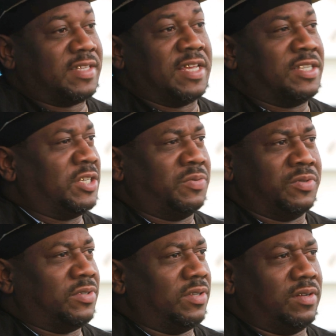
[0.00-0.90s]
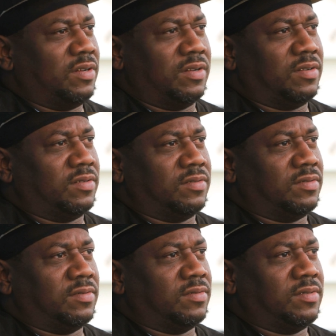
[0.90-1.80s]
That just was,
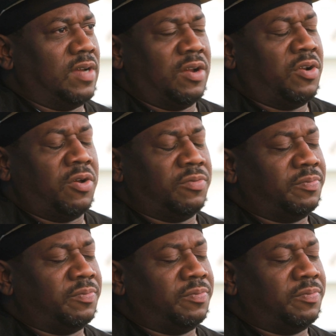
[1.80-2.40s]
I don't know.